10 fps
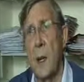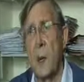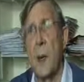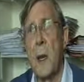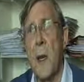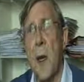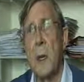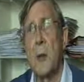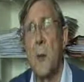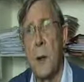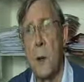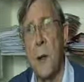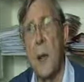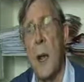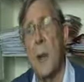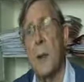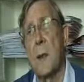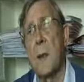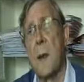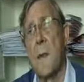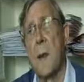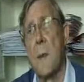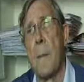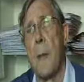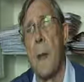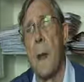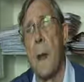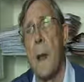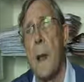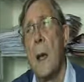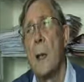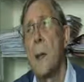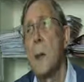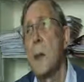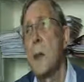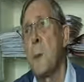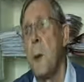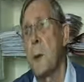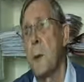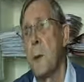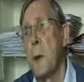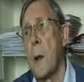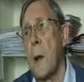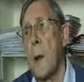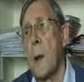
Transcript: a recast when a recast is given. So it is possible.